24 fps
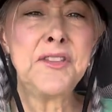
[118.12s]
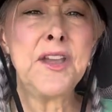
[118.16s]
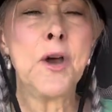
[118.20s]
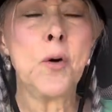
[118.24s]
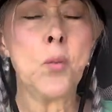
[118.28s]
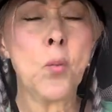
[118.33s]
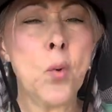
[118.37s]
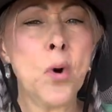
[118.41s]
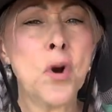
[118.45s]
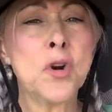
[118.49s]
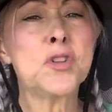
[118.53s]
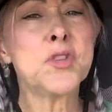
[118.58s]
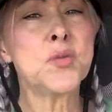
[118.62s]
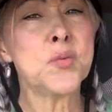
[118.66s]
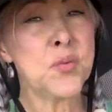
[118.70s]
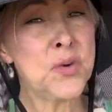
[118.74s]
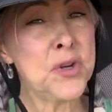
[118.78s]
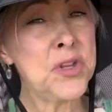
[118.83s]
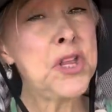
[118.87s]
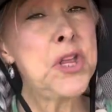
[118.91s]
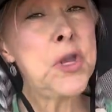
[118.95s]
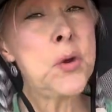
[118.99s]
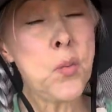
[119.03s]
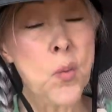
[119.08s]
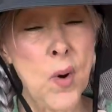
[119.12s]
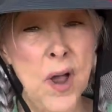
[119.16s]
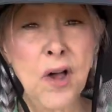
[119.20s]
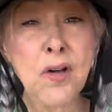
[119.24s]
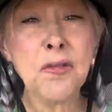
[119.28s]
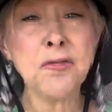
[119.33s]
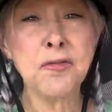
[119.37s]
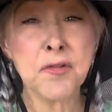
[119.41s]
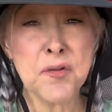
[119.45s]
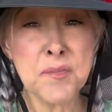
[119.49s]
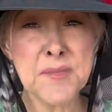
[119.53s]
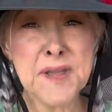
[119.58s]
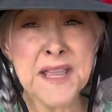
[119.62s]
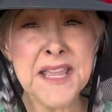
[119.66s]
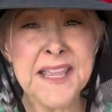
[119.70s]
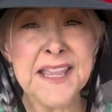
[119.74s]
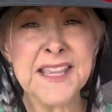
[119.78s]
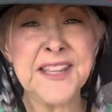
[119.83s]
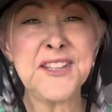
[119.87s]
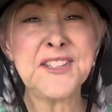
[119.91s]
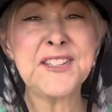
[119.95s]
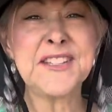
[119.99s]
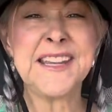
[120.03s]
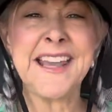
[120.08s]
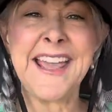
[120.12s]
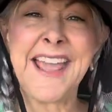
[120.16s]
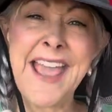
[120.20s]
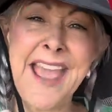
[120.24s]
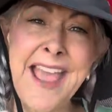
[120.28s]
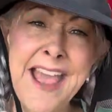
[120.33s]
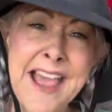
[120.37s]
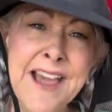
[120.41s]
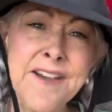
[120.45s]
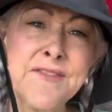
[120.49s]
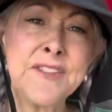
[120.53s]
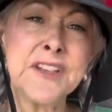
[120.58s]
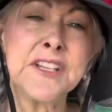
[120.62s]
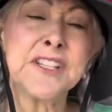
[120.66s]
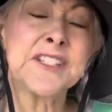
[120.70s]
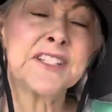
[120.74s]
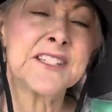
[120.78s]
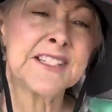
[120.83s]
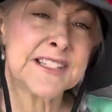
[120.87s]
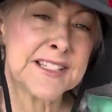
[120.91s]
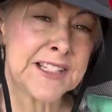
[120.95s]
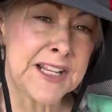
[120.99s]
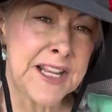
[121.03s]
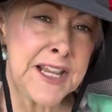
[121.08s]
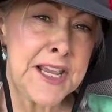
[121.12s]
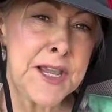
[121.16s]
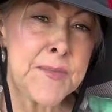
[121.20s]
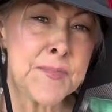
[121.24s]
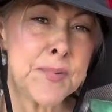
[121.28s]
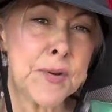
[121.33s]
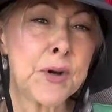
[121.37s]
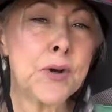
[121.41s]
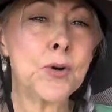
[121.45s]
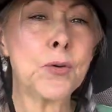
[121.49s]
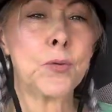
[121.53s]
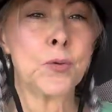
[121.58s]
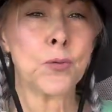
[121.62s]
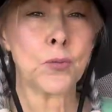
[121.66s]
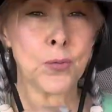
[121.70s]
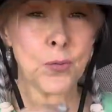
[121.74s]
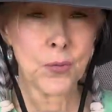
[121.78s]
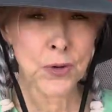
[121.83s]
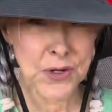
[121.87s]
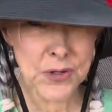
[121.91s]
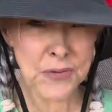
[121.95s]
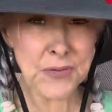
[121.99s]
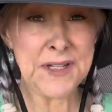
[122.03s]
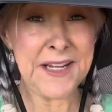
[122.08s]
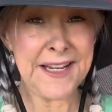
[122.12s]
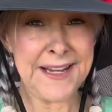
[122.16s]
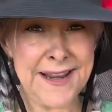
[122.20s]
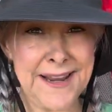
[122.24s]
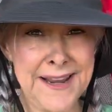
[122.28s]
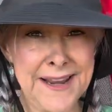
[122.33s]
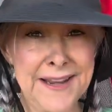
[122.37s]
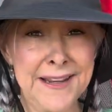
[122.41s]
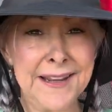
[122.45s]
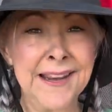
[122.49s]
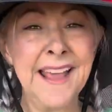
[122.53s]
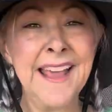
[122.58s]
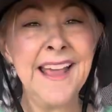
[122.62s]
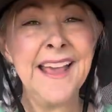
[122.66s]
that works really well for me is to have a sleep routine.